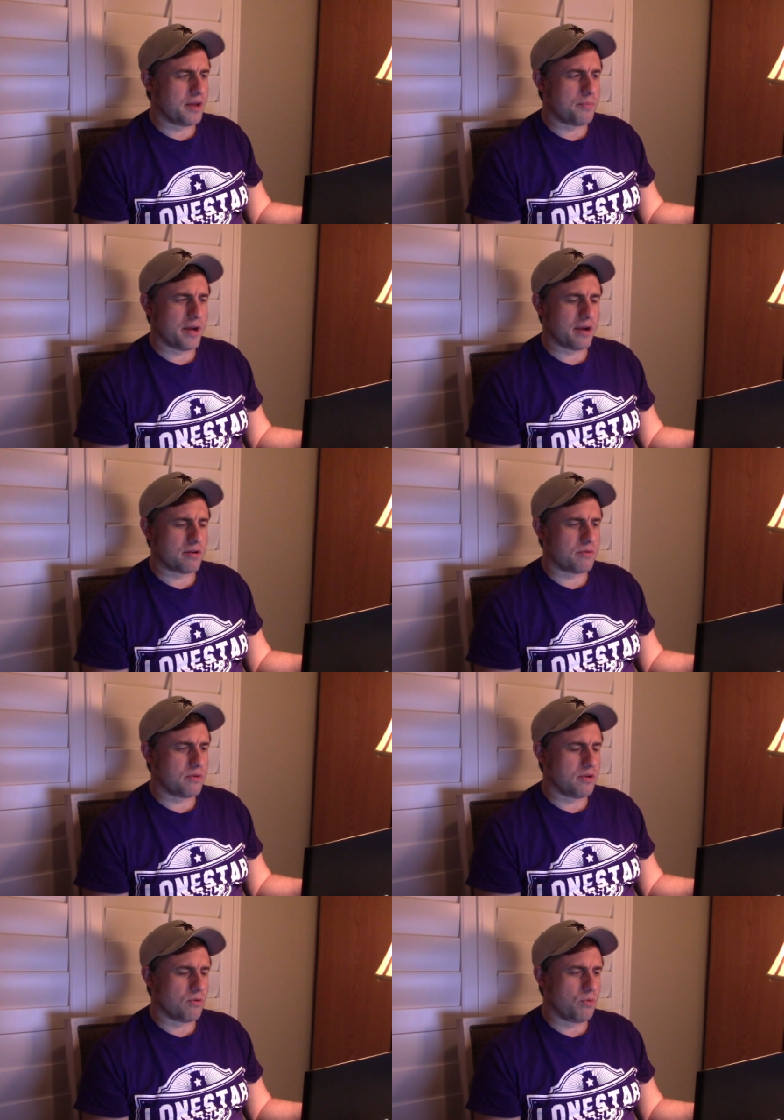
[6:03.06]
get back,
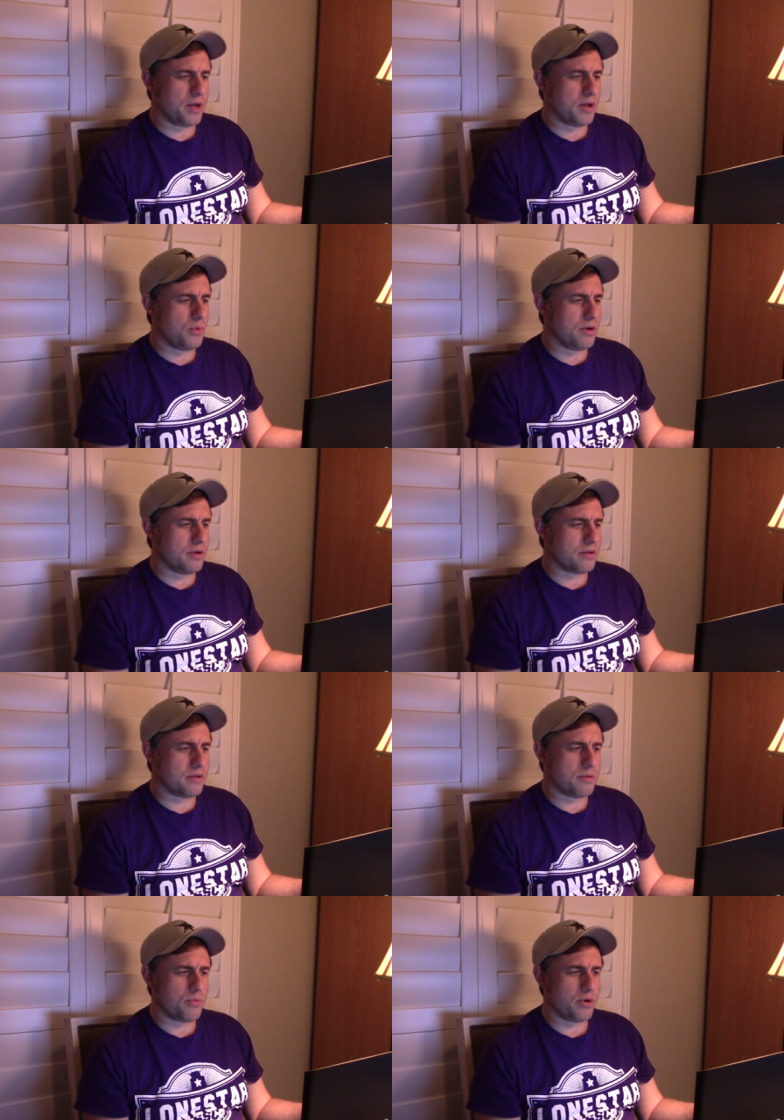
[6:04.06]
you know, where they were,
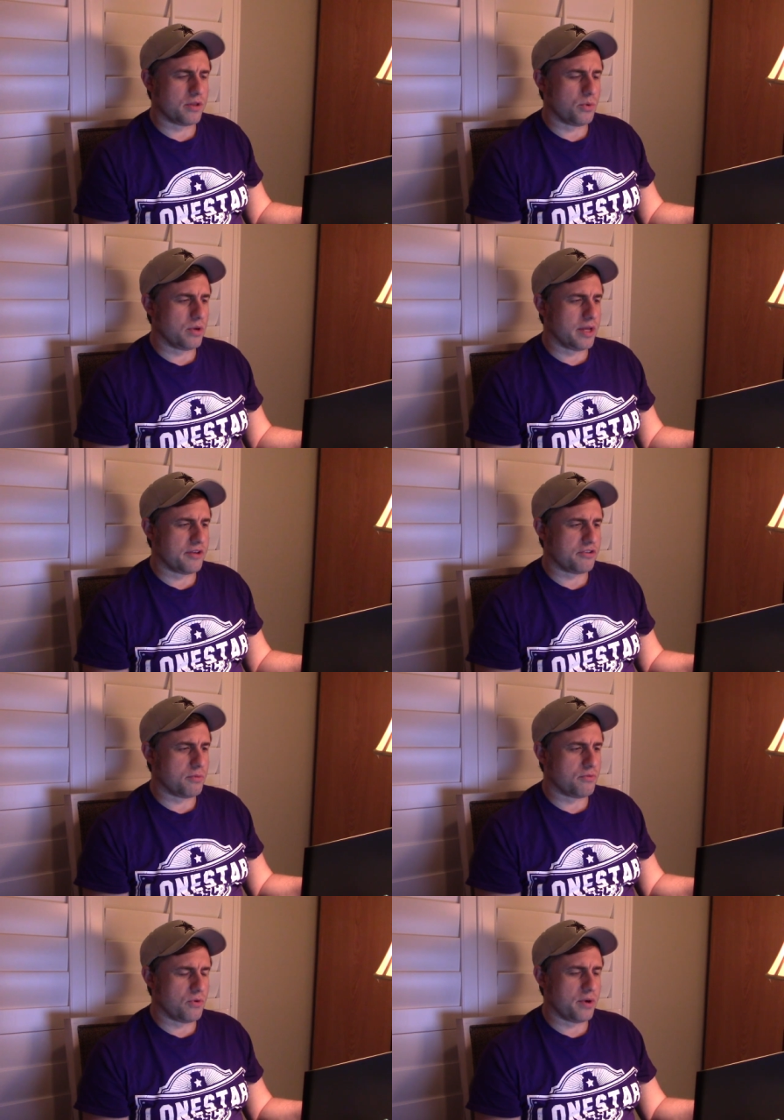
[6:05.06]
the point they were last
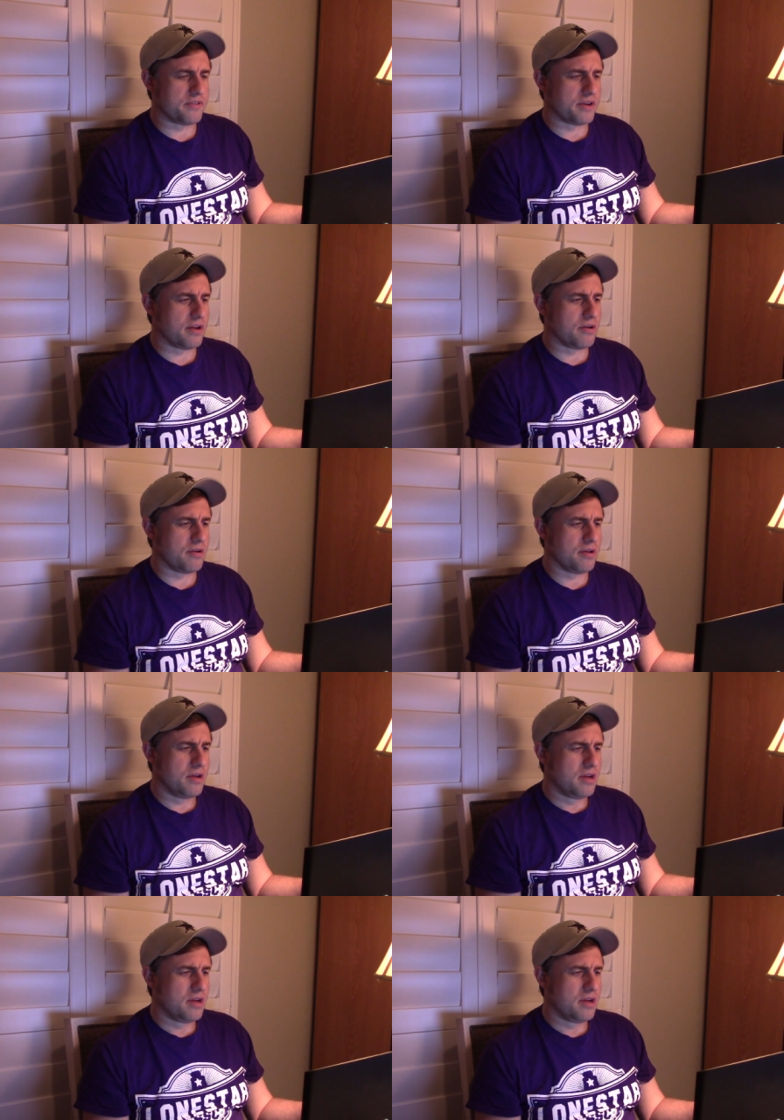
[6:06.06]
year before Wentz got hurt.